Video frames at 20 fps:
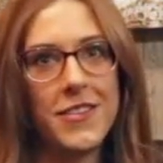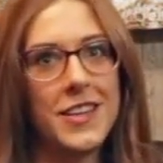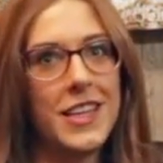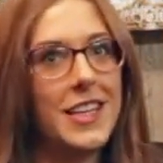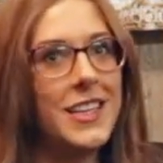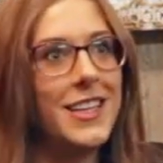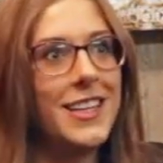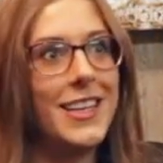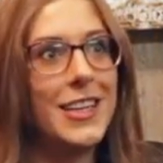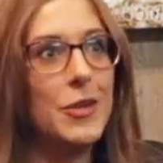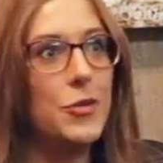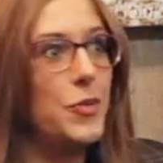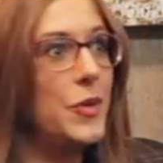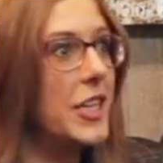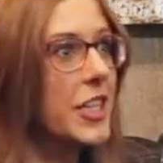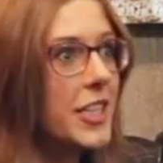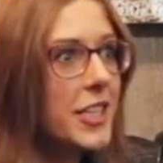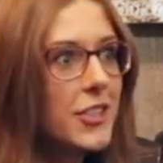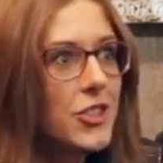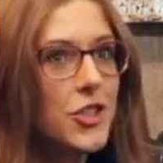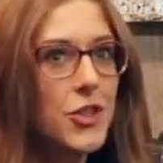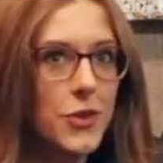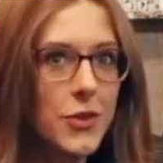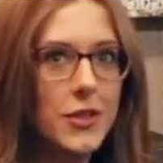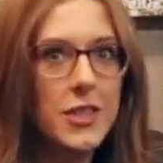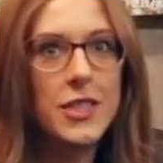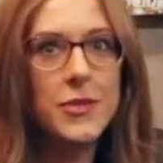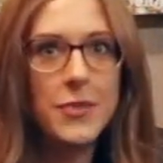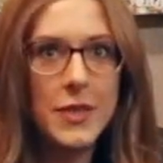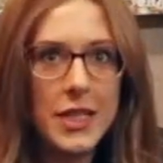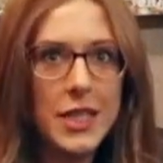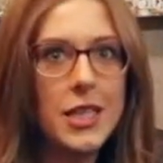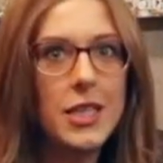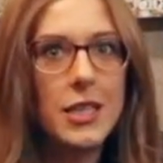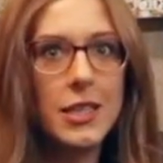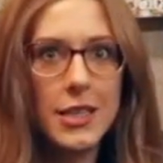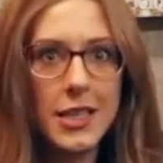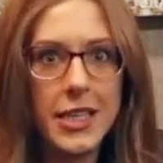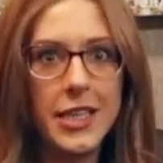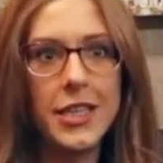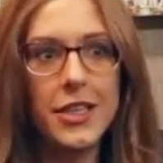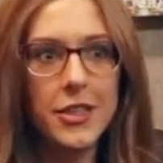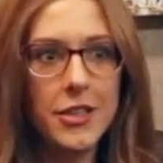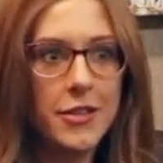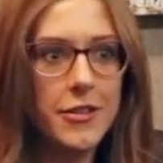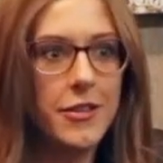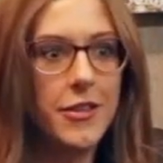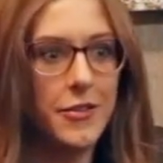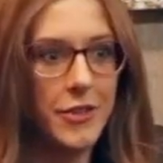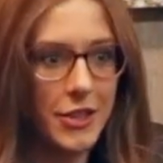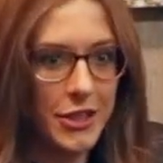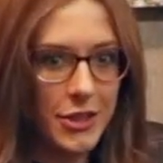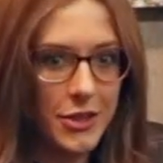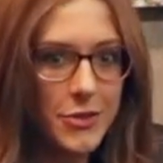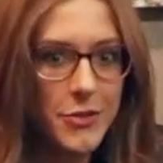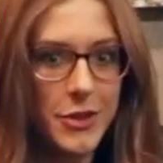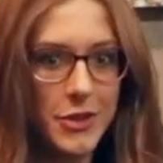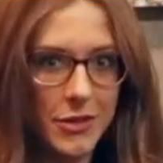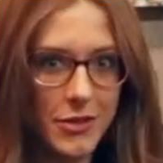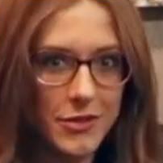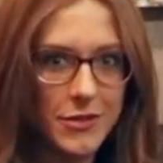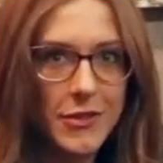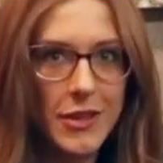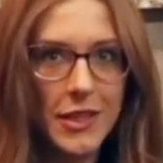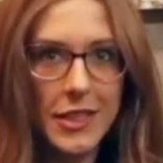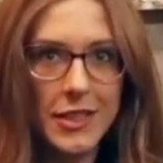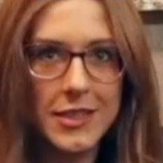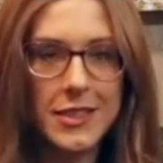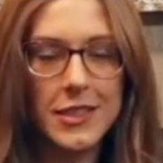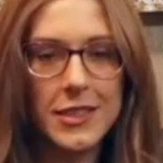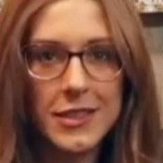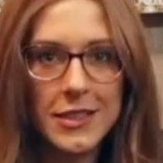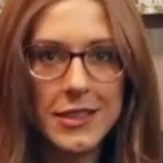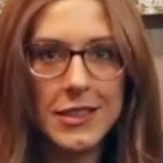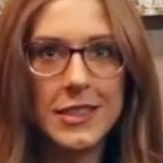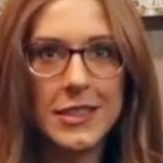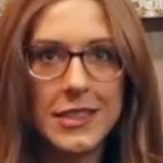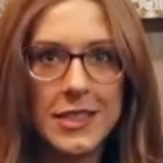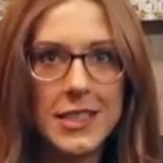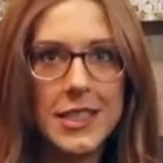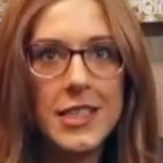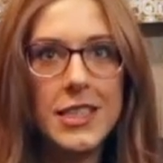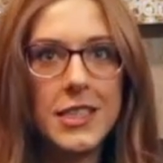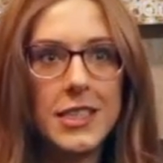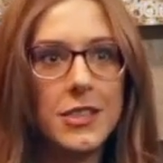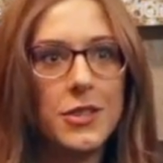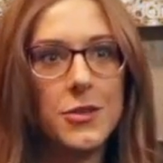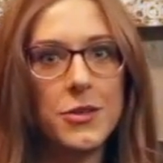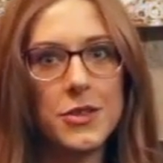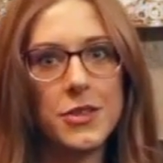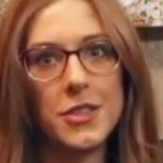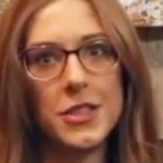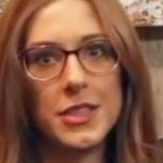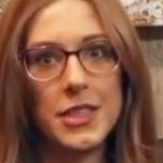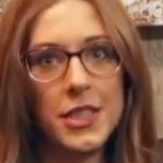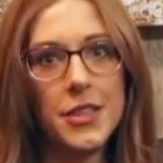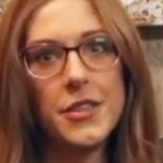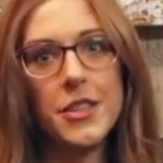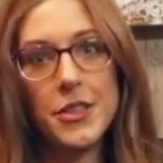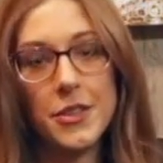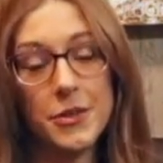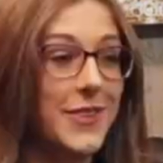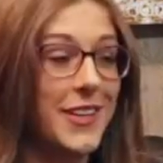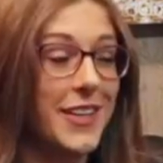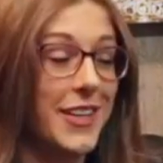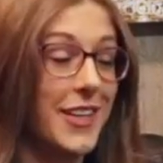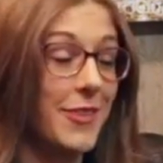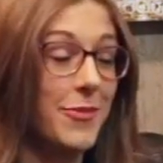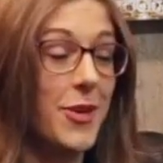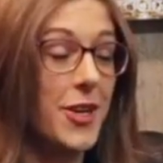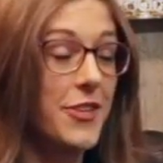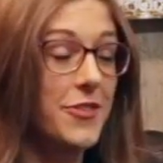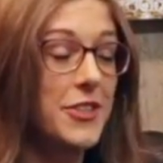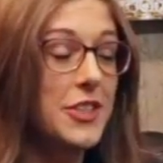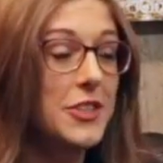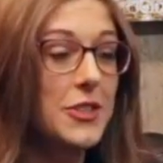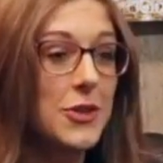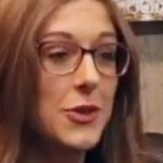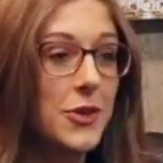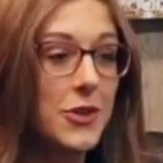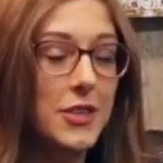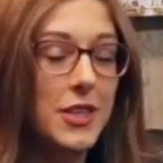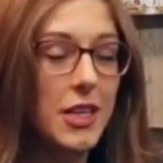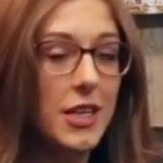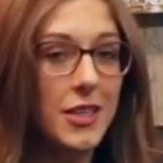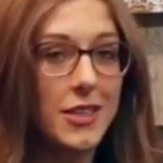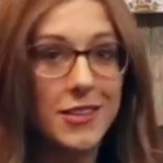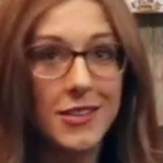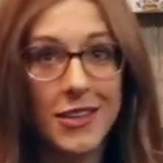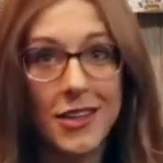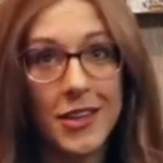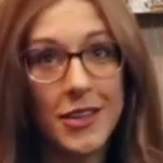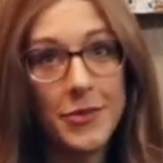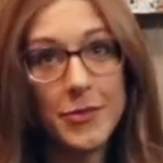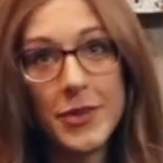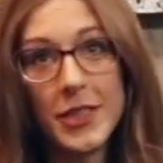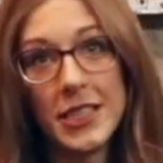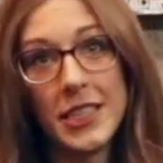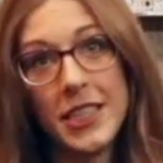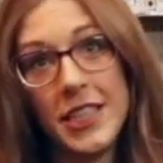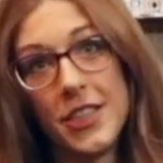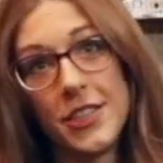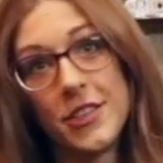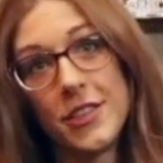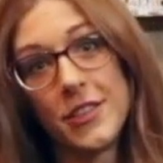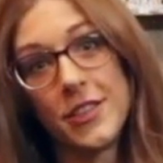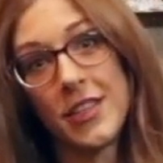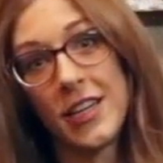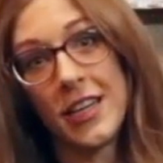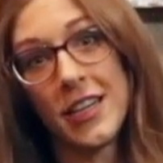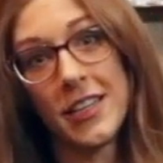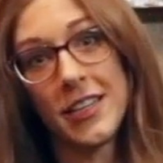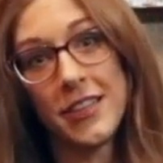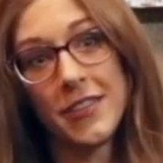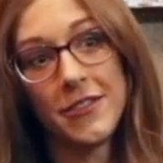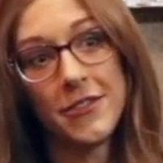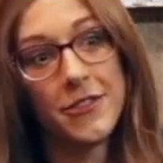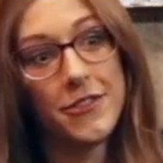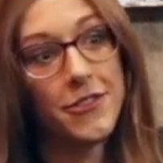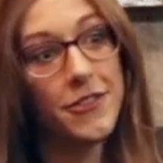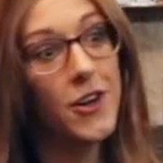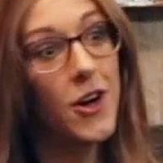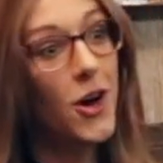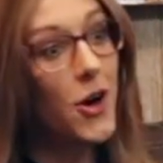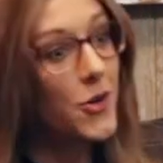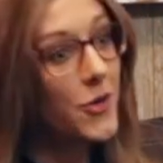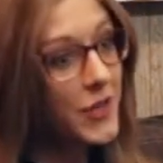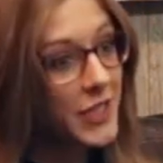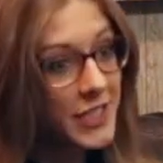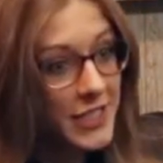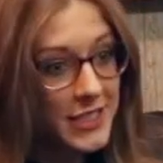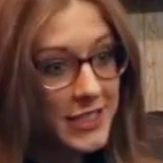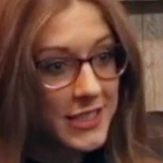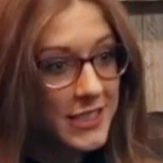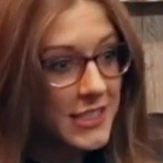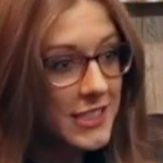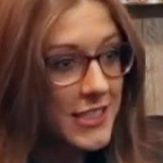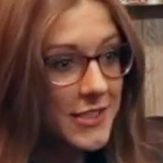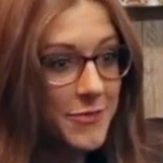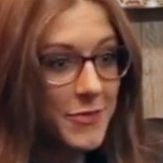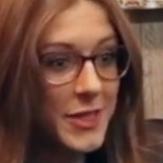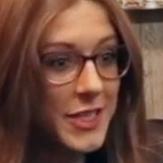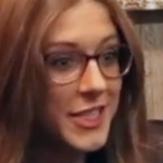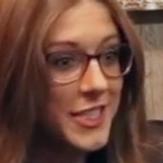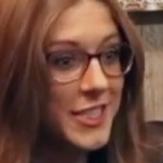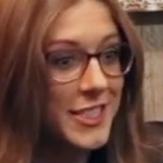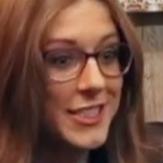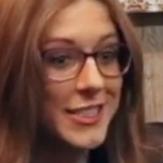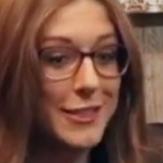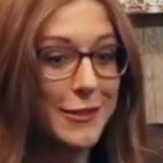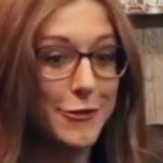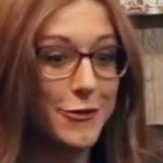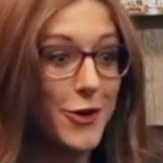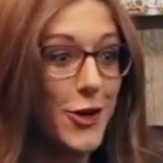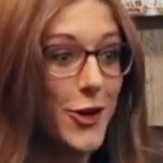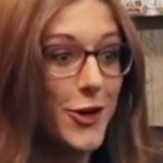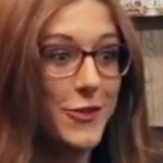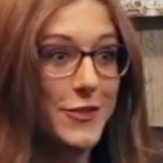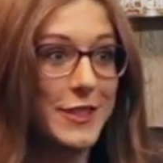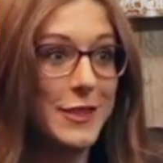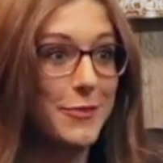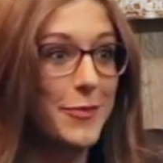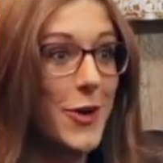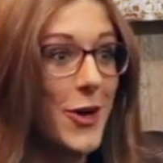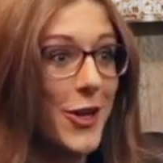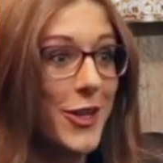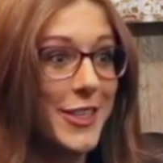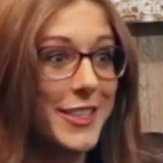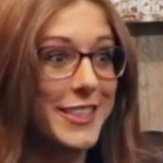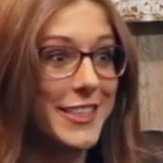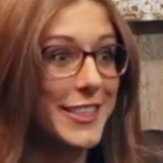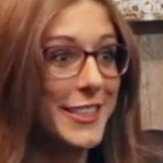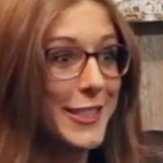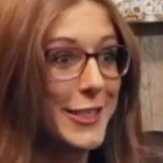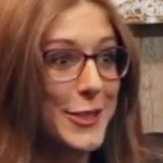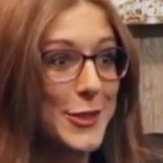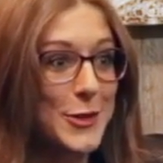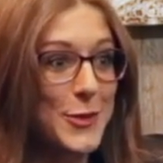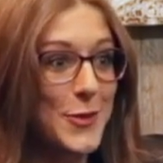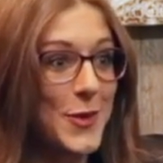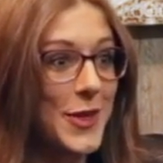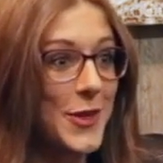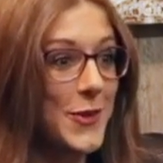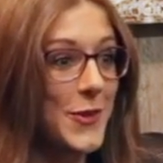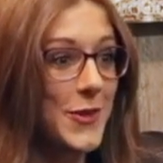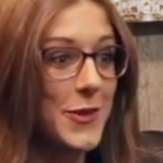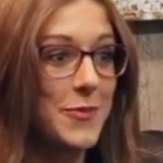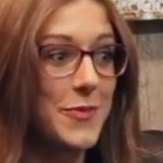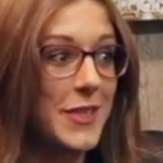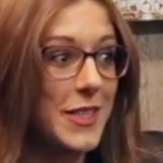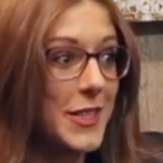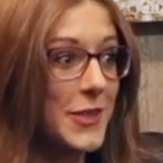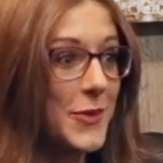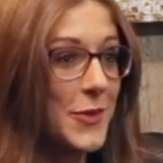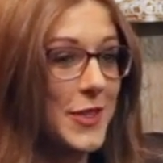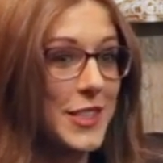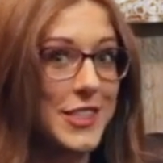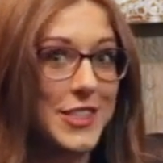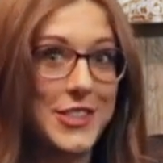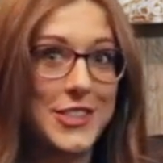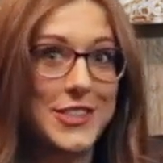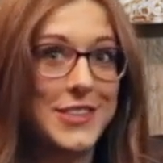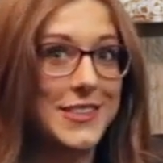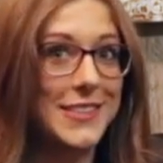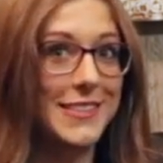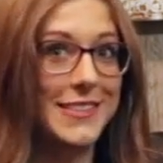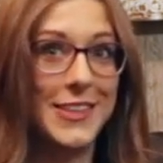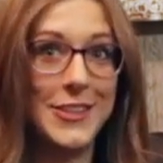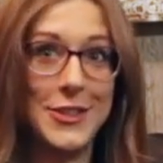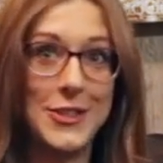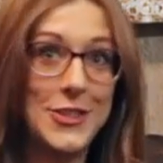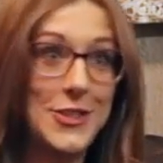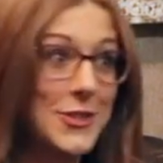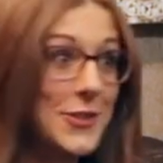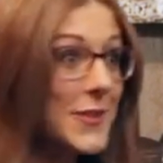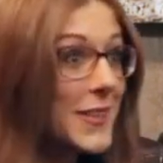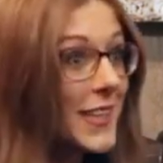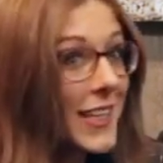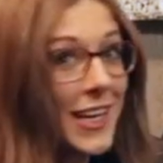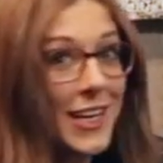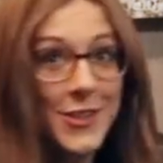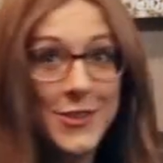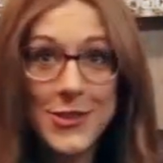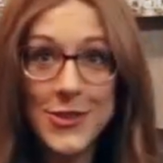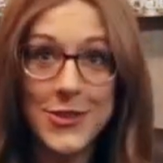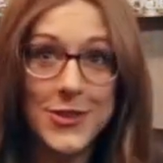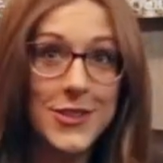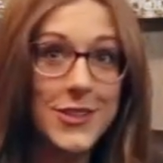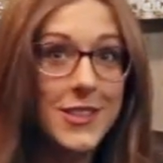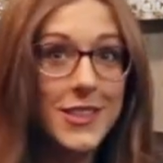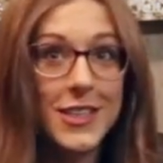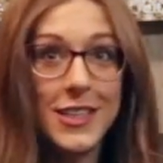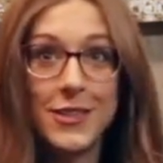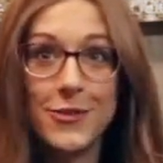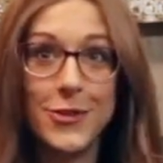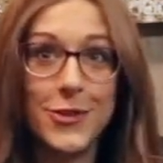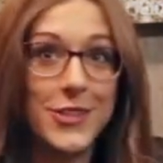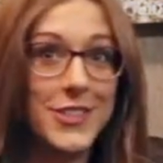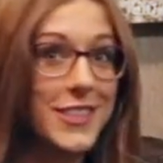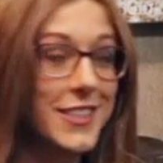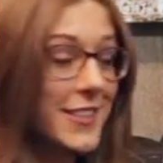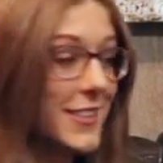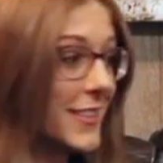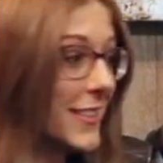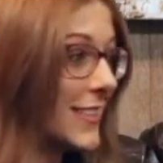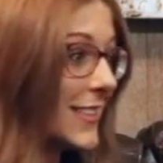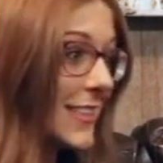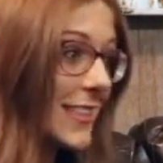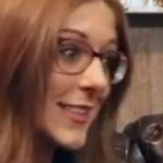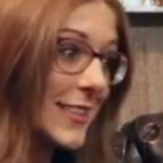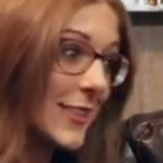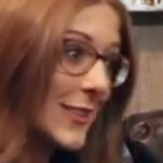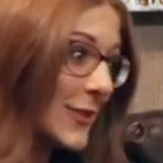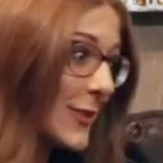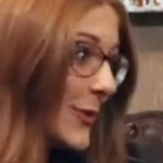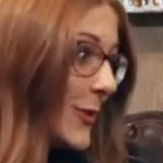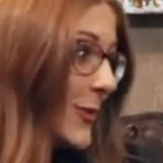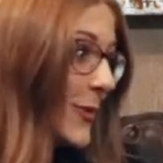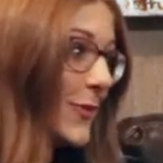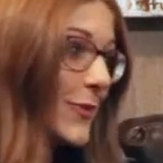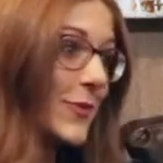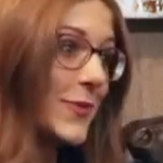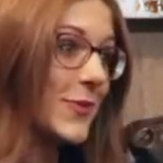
then we could truly be a leader, you know, in, as a city in Northern Ontario. I'm often told that I'm a leader. I've always been involved in politics, whether it be with on student council ever since, you know,